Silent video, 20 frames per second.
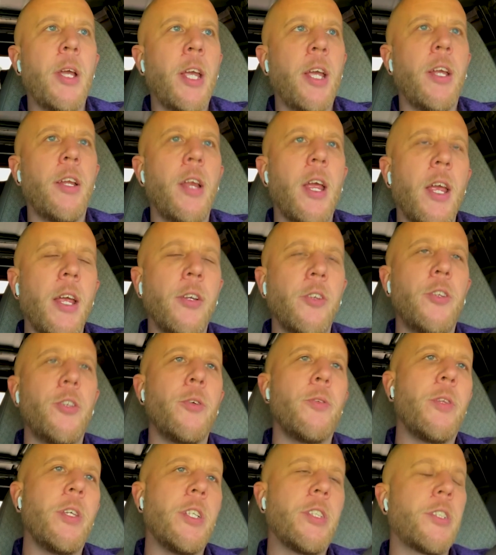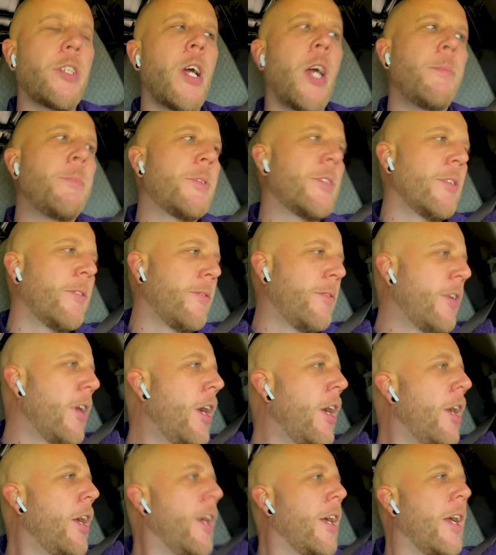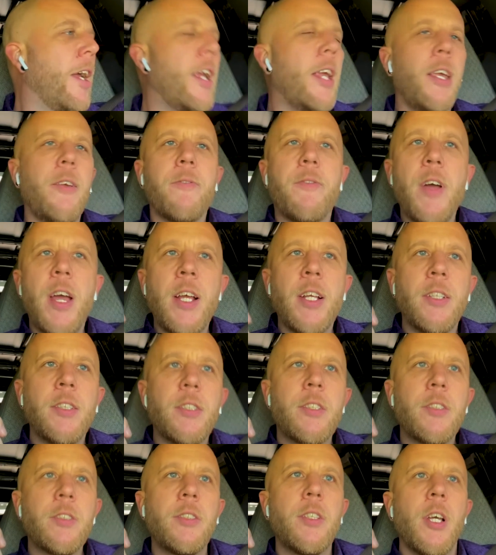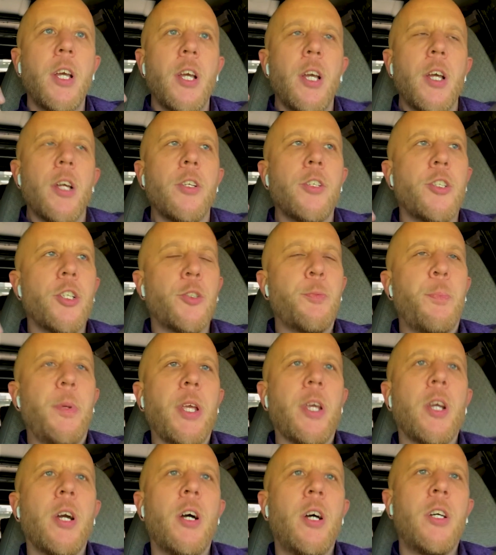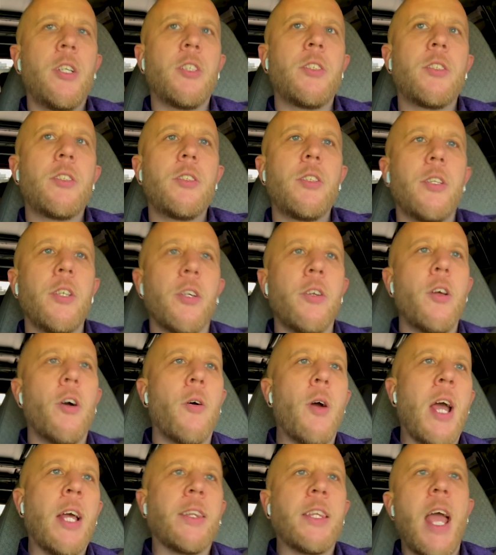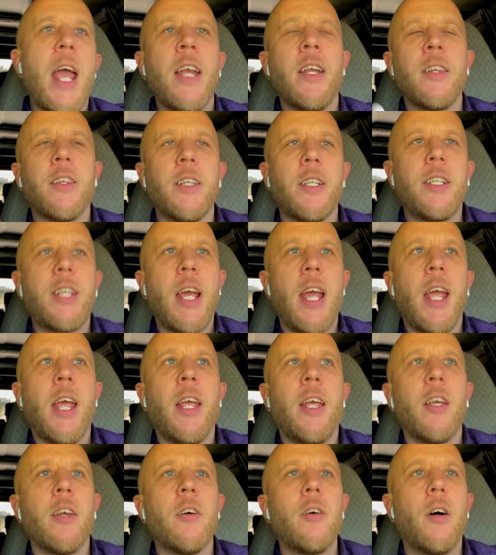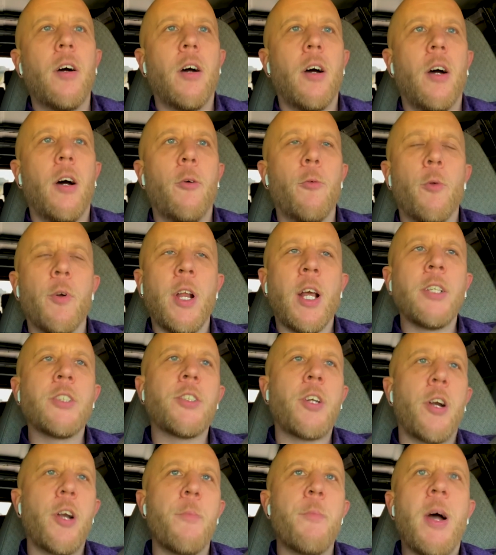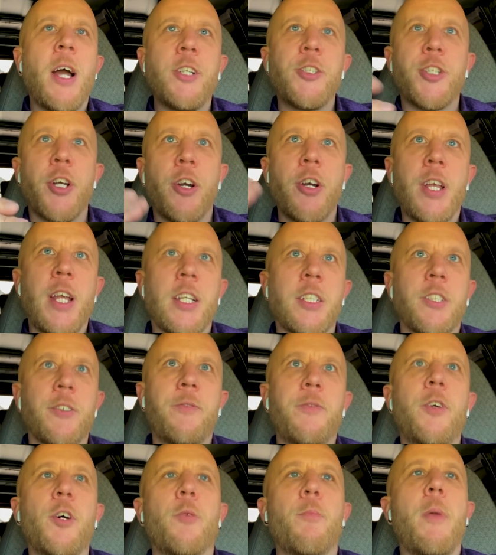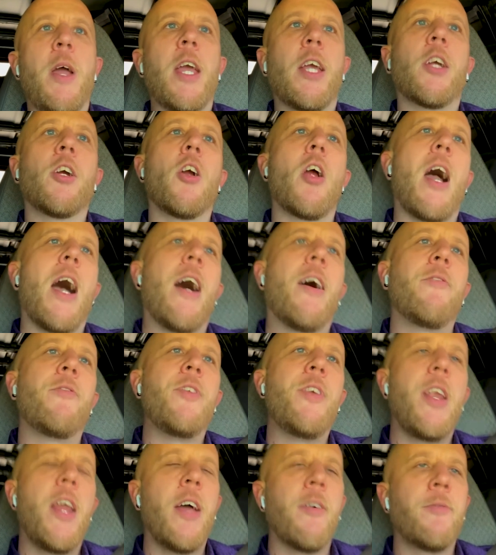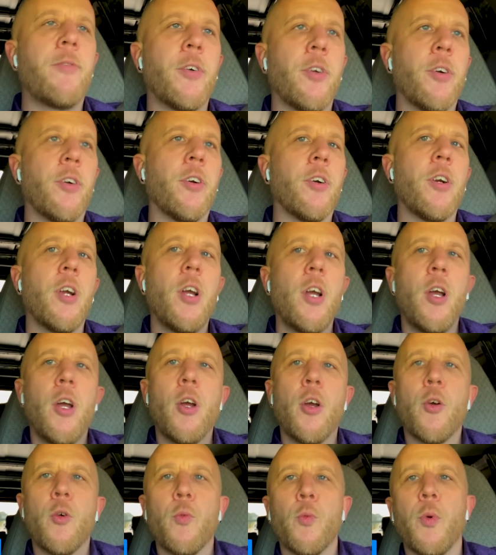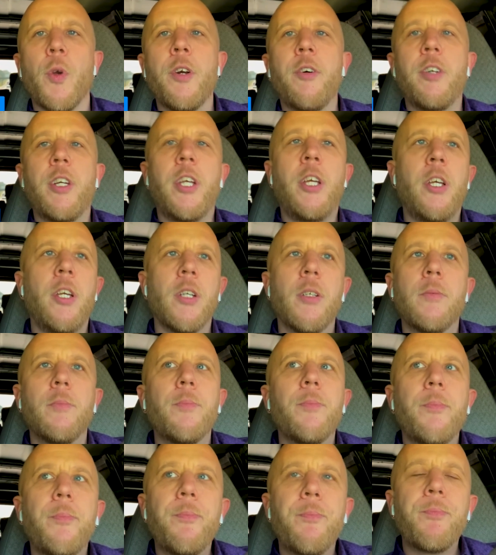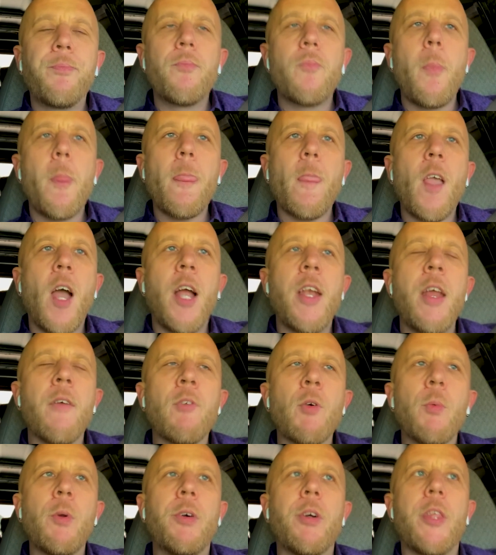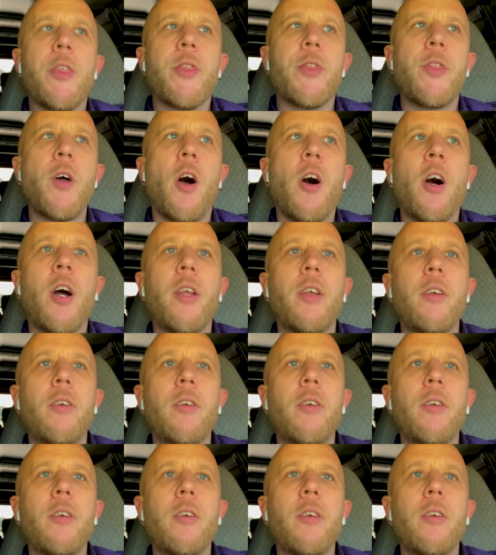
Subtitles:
and do these types of events, just because, you know, at the end of the day, when I started my journey as a filmmaker, I never really thought